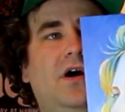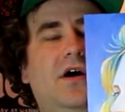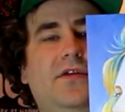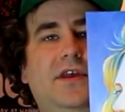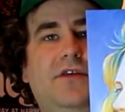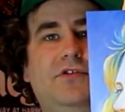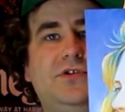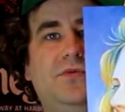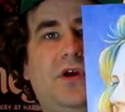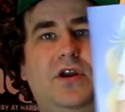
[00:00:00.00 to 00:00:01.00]
art, the
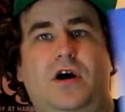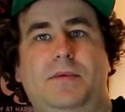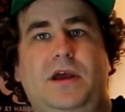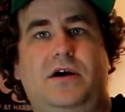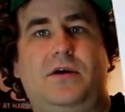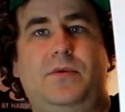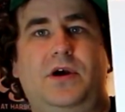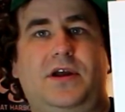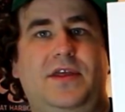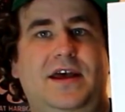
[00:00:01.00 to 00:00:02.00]
original Konami
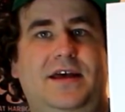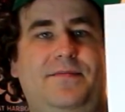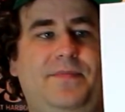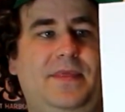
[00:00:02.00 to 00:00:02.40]
artwork there.